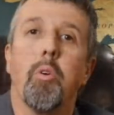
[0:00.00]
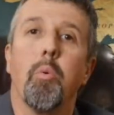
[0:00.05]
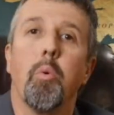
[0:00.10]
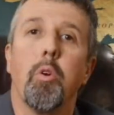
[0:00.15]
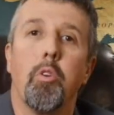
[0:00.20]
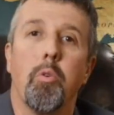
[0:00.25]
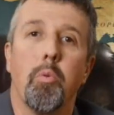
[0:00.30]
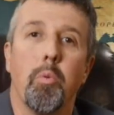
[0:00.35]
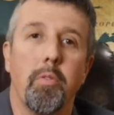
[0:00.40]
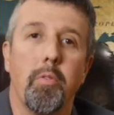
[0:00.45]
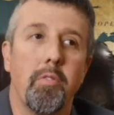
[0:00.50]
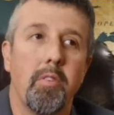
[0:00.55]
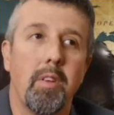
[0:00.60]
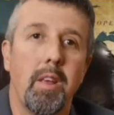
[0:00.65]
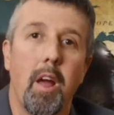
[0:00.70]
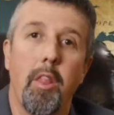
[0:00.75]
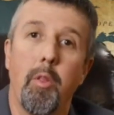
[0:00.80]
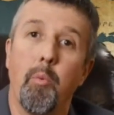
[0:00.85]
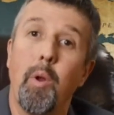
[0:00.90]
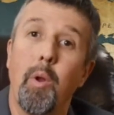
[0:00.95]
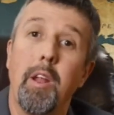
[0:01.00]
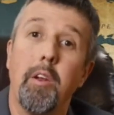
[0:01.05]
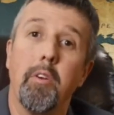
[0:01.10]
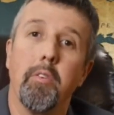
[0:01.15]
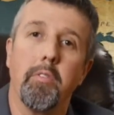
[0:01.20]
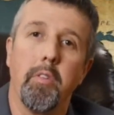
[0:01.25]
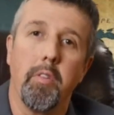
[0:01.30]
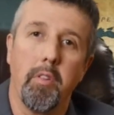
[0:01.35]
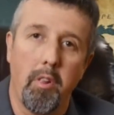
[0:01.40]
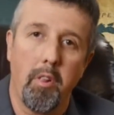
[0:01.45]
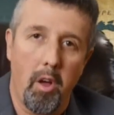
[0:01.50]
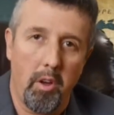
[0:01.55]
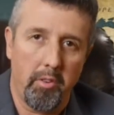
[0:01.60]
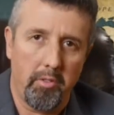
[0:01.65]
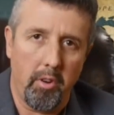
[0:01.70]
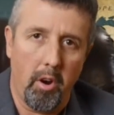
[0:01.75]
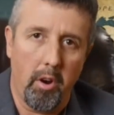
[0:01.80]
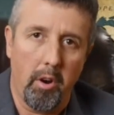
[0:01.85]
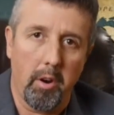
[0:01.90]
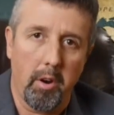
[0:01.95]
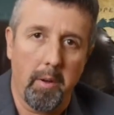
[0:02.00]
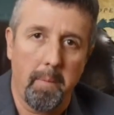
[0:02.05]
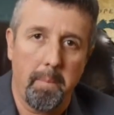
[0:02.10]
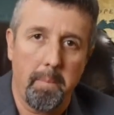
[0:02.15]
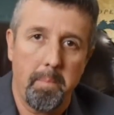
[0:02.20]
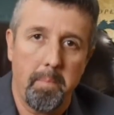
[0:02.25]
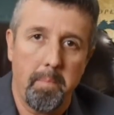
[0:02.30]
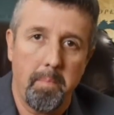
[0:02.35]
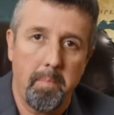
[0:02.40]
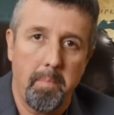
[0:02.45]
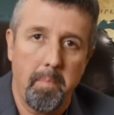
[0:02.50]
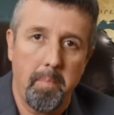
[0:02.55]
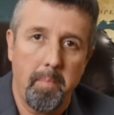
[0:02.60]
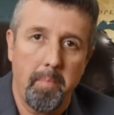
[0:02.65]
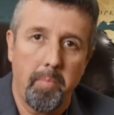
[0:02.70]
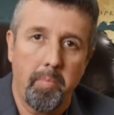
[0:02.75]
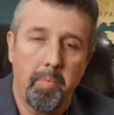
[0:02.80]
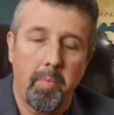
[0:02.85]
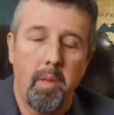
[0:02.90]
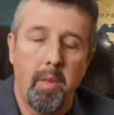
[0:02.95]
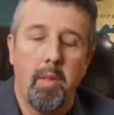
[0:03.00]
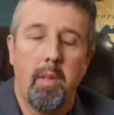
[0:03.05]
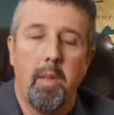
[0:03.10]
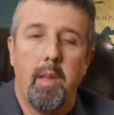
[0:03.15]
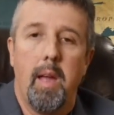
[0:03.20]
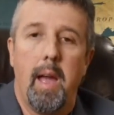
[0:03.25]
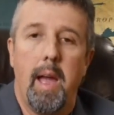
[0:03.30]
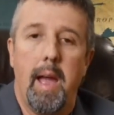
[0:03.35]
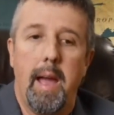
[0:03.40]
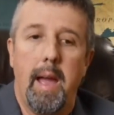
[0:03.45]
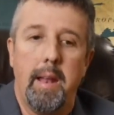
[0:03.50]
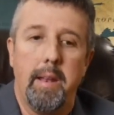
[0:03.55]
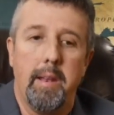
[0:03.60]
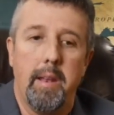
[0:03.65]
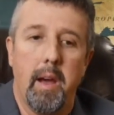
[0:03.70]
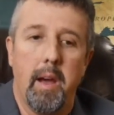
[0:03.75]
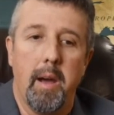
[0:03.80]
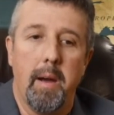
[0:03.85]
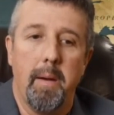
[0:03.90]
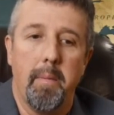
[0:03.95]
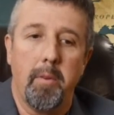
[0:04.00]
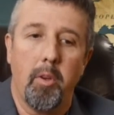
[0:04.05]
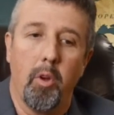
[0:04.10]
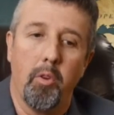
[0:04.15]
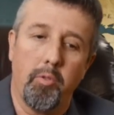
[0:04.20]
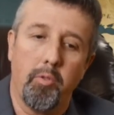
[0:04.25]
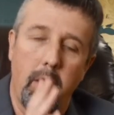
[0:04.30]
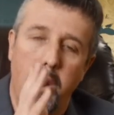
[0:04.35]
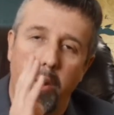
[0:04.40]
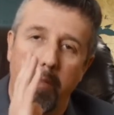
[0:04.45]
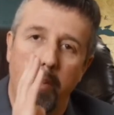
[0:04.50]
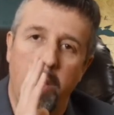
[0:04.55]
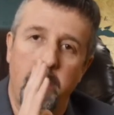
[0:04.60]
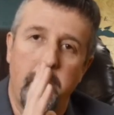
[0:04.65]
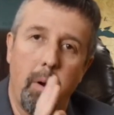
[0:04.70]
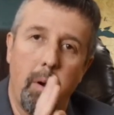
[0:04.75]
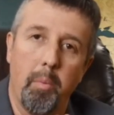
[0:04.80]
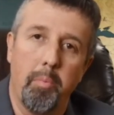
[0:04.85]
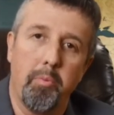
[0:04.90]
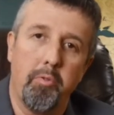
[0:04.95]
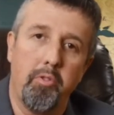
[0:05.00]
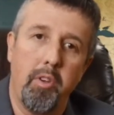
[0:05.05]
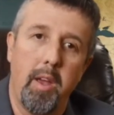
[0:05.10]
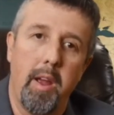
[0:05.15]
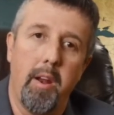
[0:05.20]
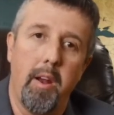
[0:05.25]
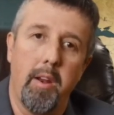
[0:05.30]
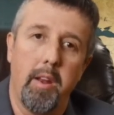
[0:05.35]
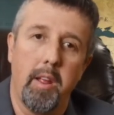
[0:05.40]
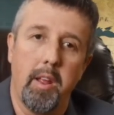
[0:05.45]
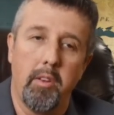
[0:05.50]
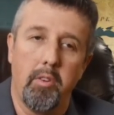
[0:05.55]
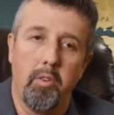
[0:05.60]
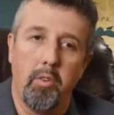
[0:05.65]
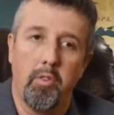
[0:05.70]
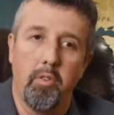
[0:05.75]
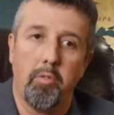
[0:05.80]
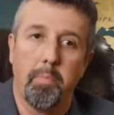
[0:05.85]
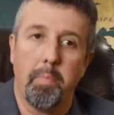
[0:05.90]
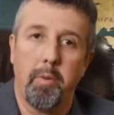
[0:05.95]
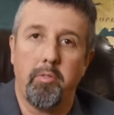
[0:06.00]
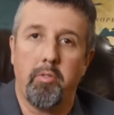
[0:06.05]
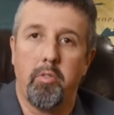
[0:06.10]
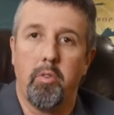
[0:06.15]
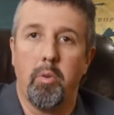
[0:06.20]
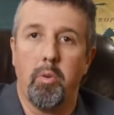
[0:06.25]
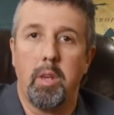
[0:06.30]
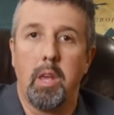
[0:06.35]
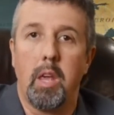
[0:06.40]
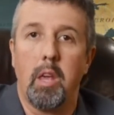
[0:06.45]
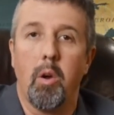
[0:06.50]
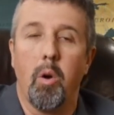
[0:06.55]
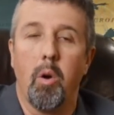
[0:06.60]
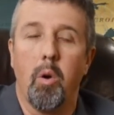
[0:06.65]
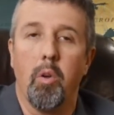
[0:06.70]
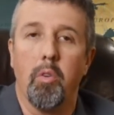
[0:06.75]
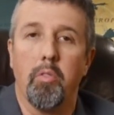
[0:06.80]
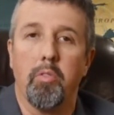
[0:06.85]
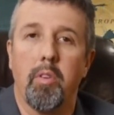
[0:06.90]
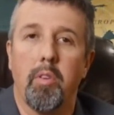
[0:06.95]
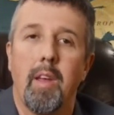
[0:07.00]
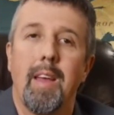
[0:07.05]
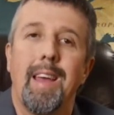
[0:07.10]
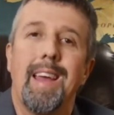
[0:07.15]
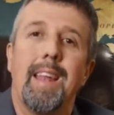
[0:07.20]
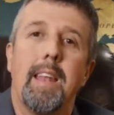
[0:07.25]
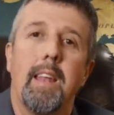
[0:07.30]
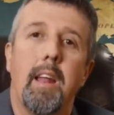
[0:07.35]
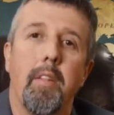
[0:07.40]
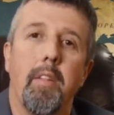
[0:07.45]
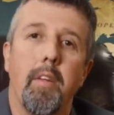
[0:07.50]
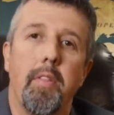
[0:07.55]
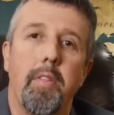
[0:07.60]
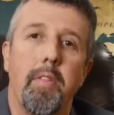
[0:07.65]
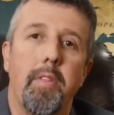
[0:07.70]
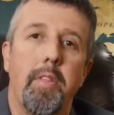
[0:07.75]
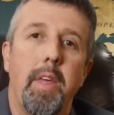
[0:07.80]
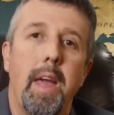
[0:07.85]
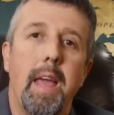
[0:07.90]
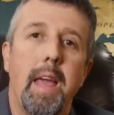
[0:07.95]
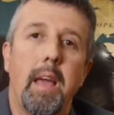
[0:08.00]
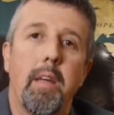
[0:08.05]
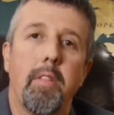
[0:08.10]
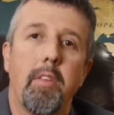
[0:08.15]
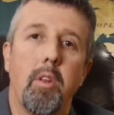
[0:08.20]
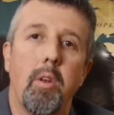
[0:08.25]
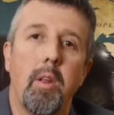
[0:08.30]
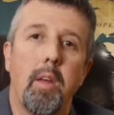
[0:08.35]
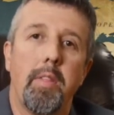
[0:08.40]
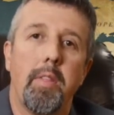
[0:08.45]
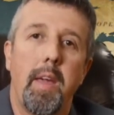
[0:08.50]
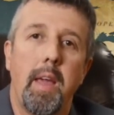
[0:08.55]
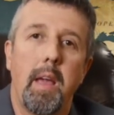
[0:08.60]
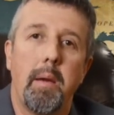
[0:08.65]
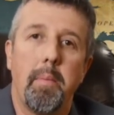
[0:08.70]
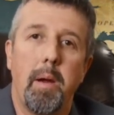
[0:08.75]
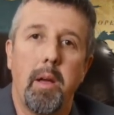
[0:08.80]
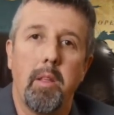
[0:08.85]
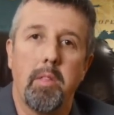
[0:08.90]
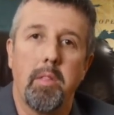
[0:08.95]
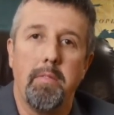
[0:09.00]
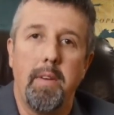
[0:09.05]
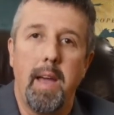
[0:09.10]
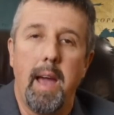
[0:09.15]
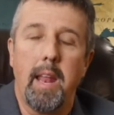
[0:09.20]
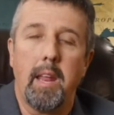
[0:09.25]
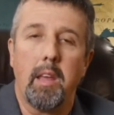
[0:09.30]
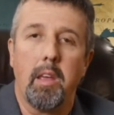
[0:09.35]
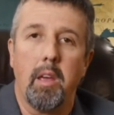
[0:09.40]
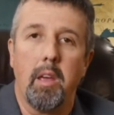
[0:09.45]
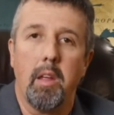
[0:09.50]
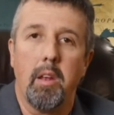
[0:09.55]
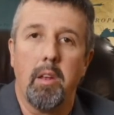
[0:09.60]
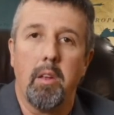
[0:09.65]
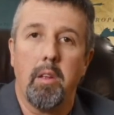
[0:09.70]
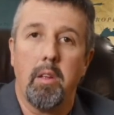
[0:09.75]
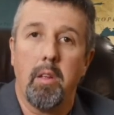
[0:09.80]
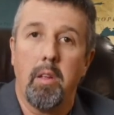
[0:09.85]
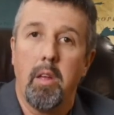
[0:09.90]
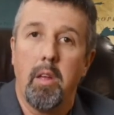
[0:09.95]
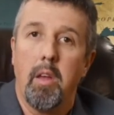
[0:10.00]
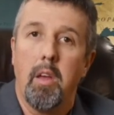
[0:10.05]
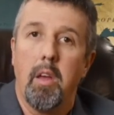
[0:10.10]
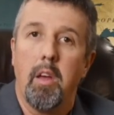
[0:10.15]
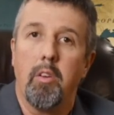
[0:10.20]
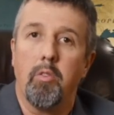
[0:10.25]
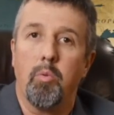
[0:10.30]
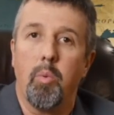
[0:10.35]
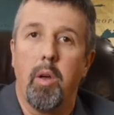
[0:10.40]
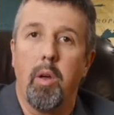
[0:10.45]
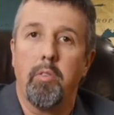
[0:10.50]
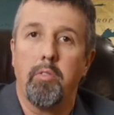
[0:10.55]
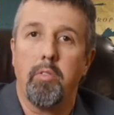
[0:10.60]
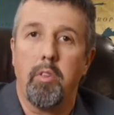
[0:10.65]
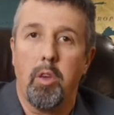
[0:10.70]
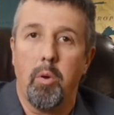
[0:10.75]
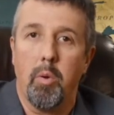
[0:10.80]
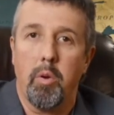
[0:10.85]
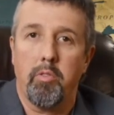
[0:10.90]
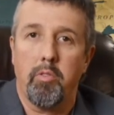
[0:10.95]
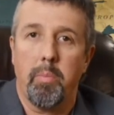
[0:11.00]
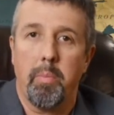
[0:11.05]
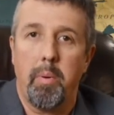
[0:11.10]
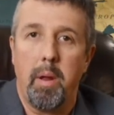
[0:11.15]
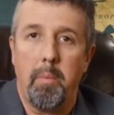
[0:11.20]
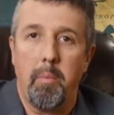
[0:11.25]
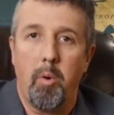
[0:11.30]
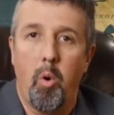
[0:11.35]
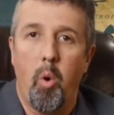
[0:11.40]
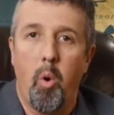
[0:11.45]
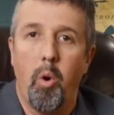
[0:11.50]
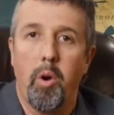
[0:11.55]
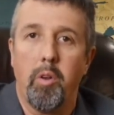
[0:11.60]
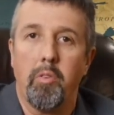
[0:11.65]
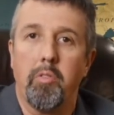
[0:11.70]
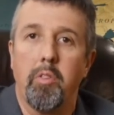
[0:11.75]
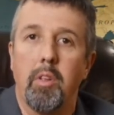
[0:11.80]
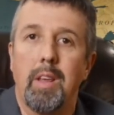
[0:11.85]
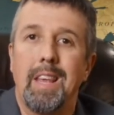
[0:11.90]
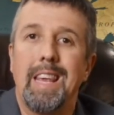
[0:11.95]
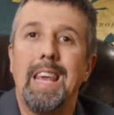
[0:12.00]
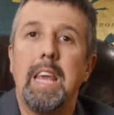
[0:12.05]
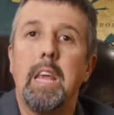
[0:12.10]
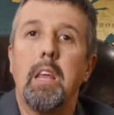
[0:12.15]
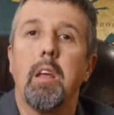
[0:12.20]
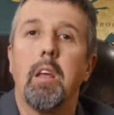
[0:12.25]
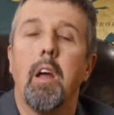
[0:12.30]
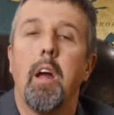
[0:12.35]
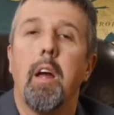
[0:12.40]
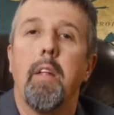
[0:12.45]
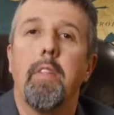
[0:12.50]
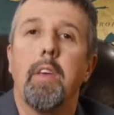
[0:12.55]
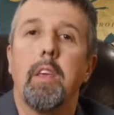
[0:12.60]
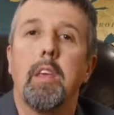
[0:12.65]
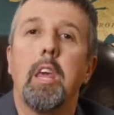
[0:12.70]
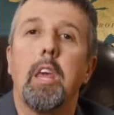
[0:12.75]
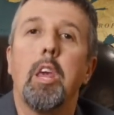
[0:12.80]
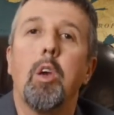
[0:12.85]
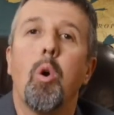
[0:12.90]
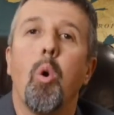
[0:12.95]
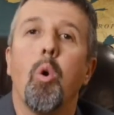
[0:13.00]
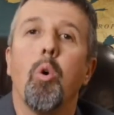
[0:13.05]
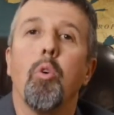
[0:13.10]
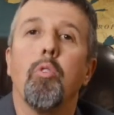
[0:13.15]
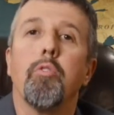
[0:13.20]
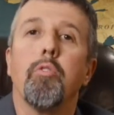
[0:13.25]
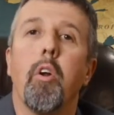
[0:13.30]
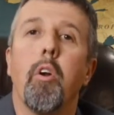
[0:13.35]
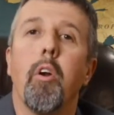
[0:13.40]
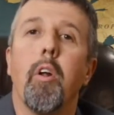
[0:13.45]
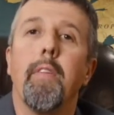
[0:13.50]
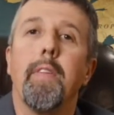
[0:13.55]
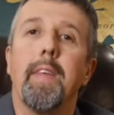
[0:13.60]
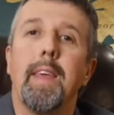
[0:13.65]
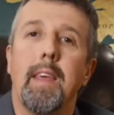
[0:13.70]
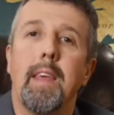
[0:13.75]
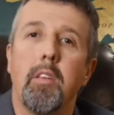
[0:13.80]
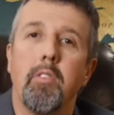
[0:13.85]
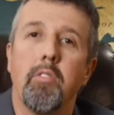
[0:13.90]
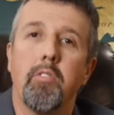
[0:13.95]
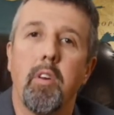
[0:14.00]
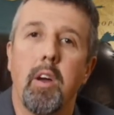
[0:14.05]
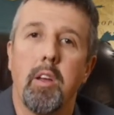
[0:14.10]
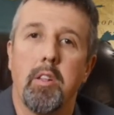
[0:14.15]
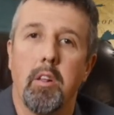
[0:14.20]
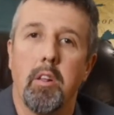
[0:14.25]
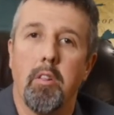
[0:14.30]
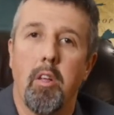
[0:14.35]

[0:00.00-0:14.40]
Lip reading: to what you would see on the Raiders of the Lost Ark. And it goes right over the Pope's chair and splits 2 keyholes. Now the unique thing about the Vatican, as well as the U.S. Supreme Court, is the keyholes are on the inside